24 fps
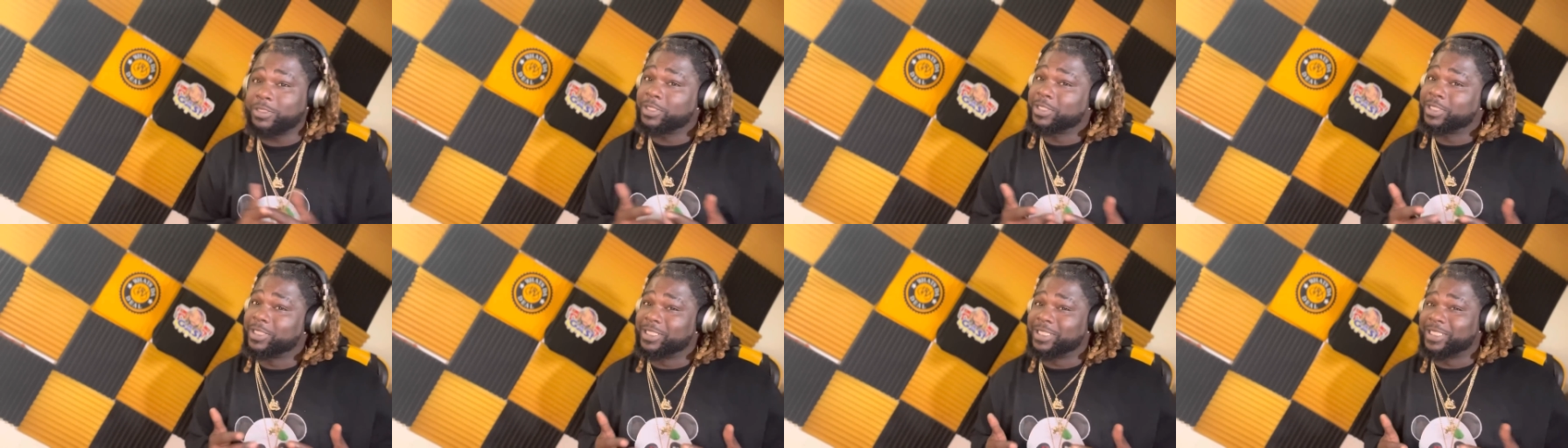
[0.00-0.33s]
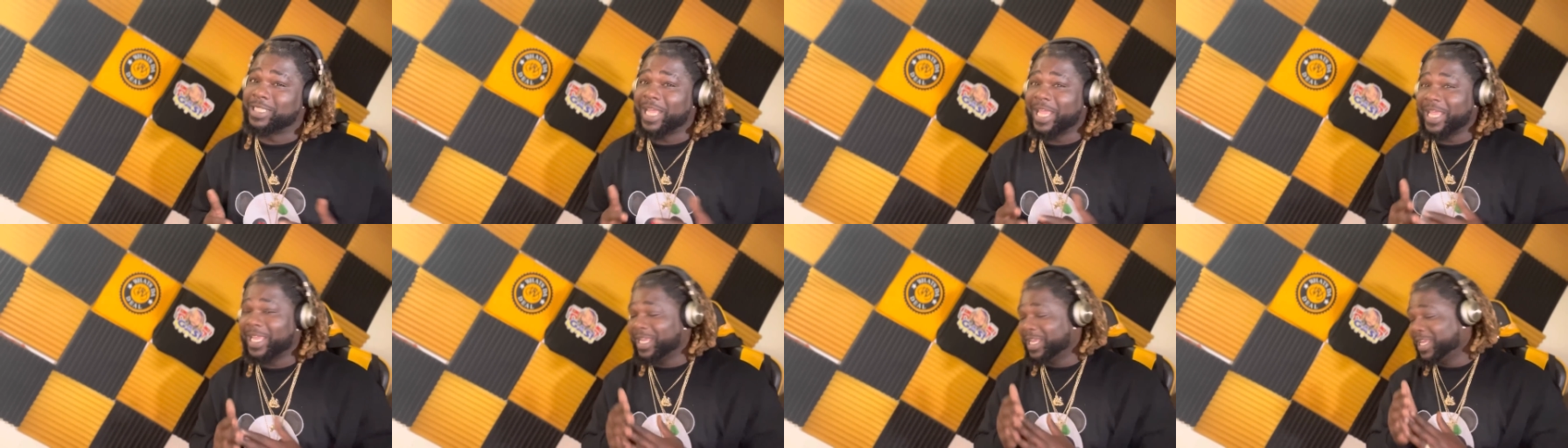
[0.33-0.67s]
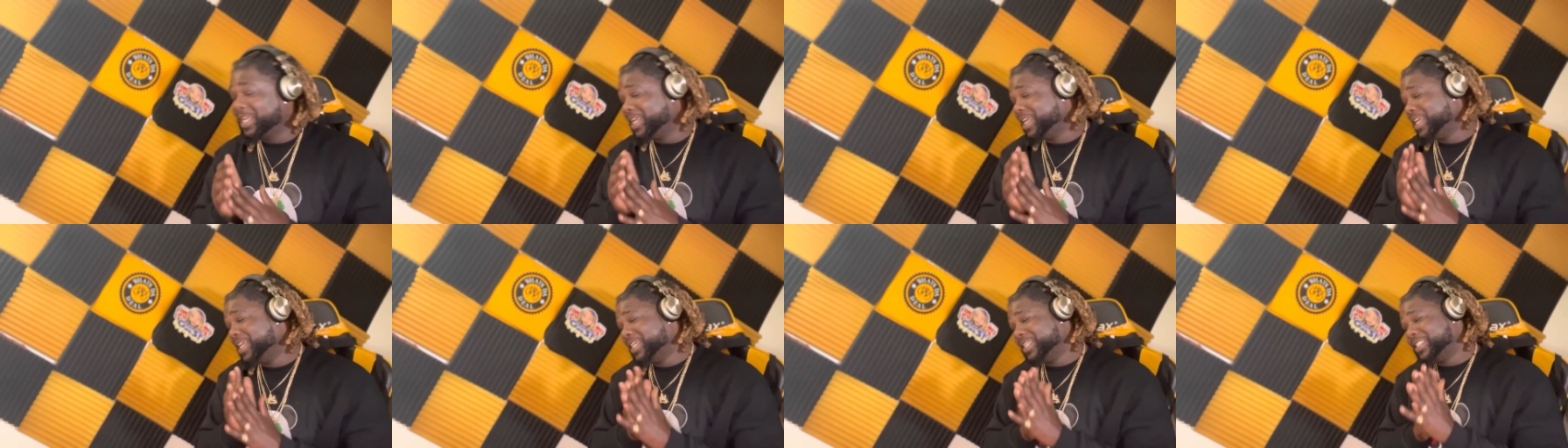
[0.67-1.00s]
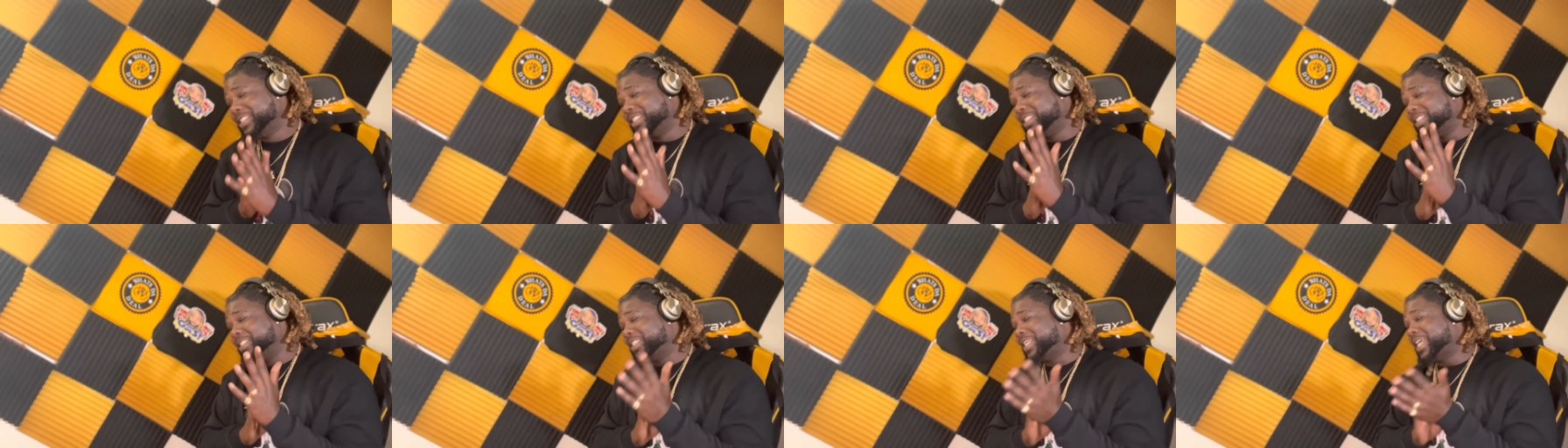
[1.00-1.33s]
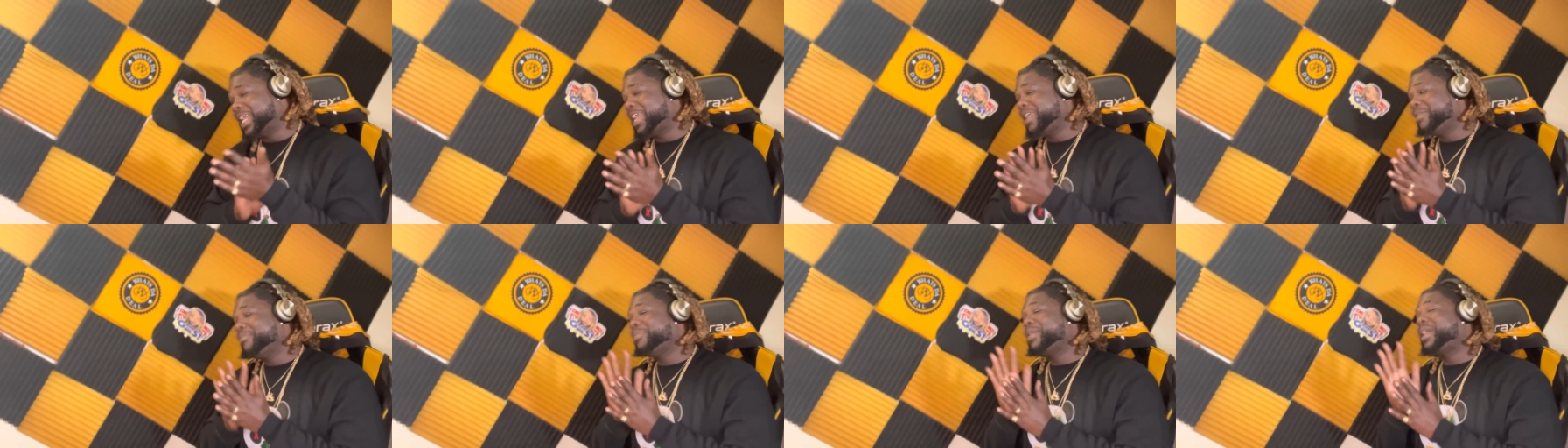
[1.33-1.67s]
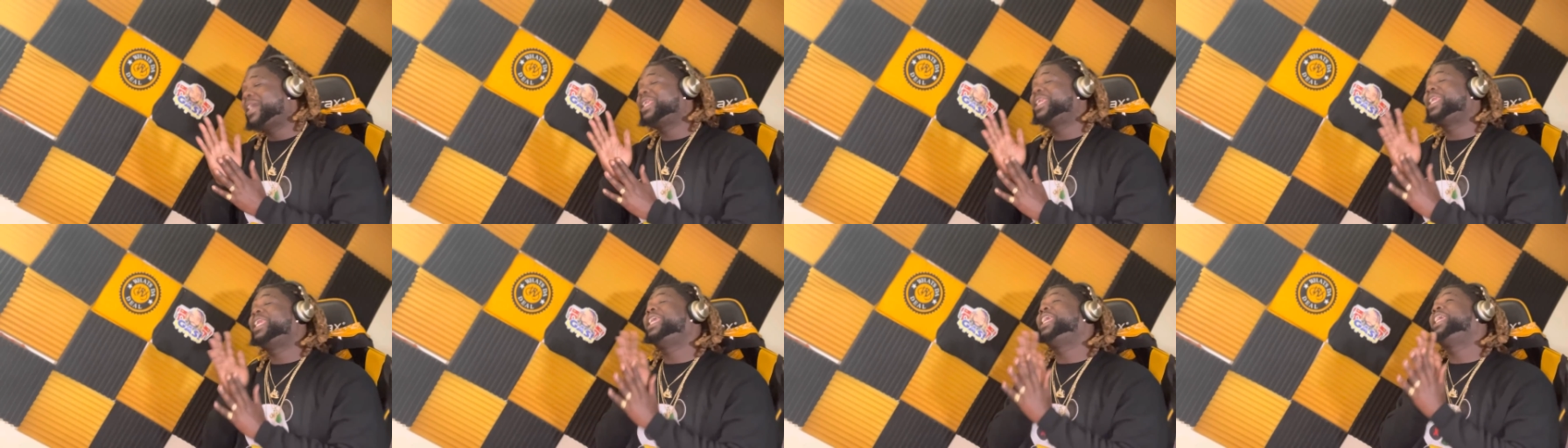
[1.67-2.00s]
Today, today, my
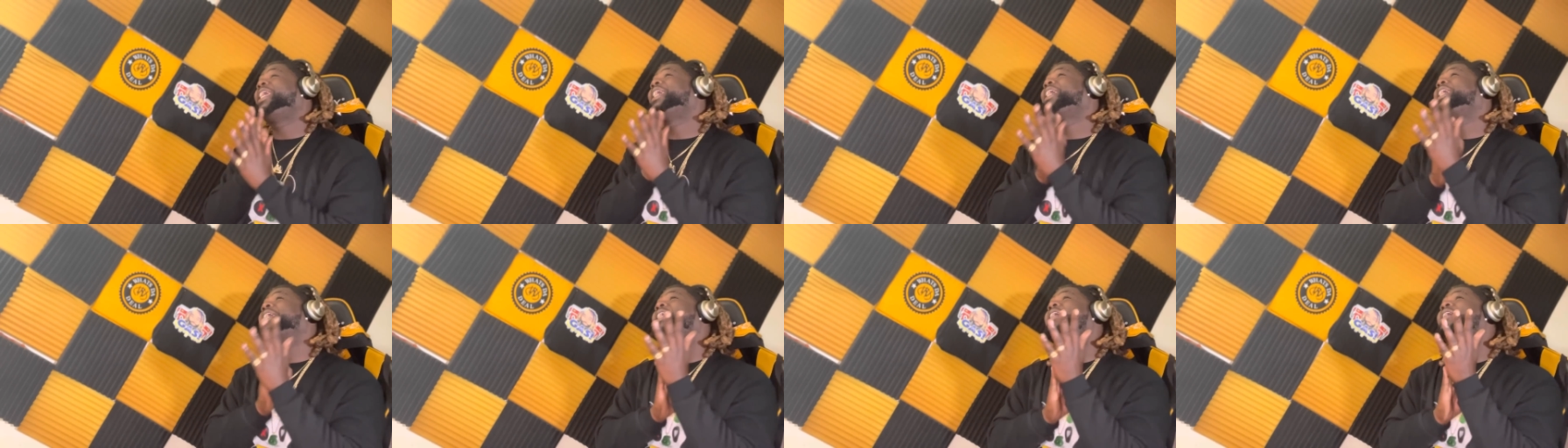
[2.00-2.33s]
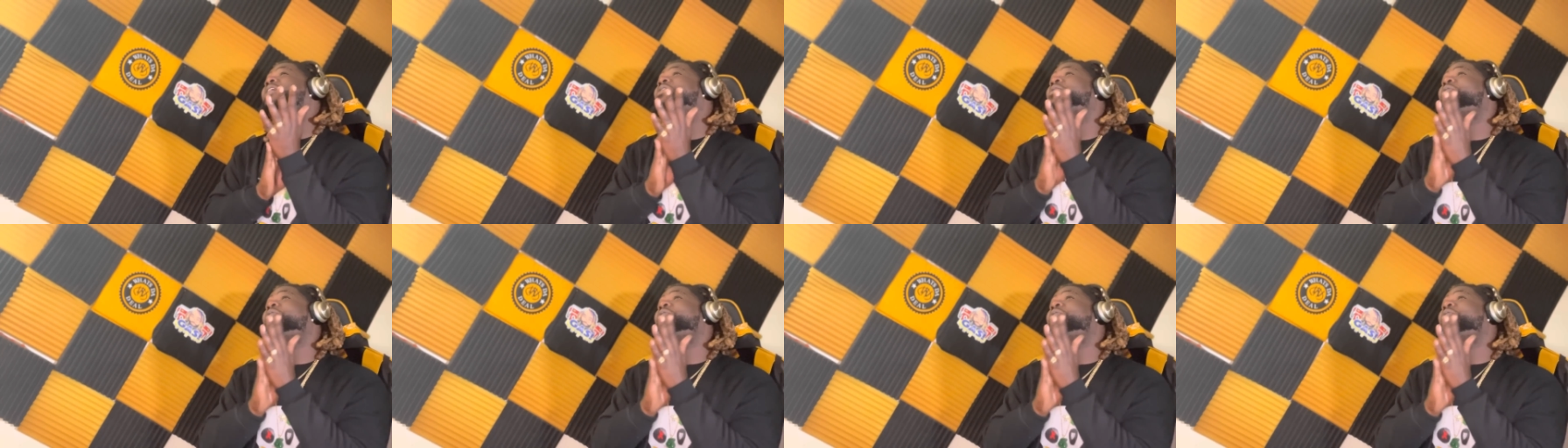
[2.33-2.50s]
nigga,